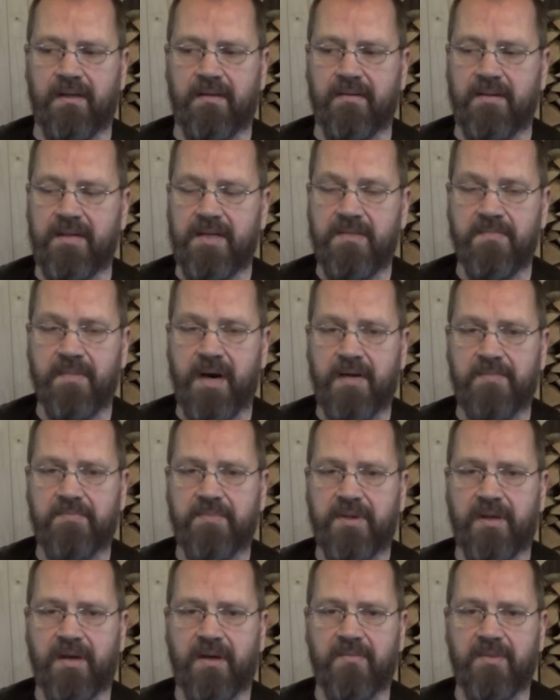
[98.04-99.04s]
he might
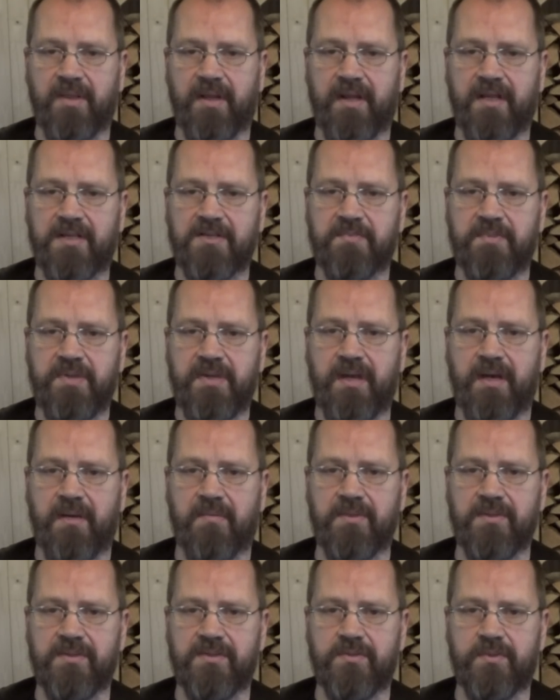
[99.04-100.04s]
become the next
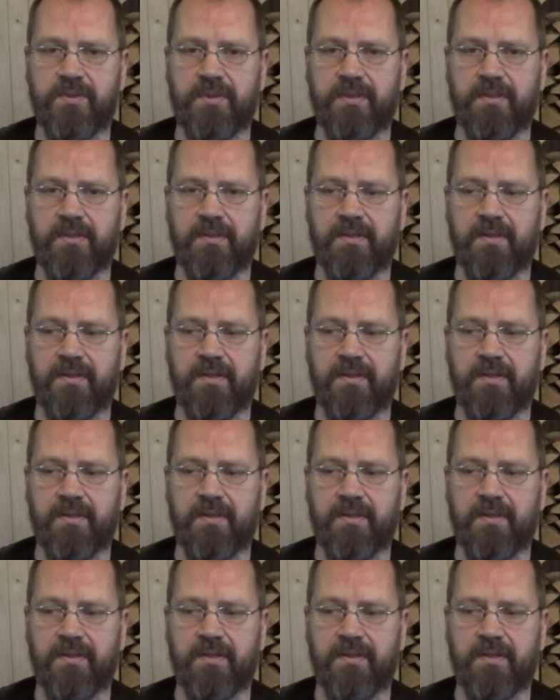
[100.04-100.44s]
PM in Sweden.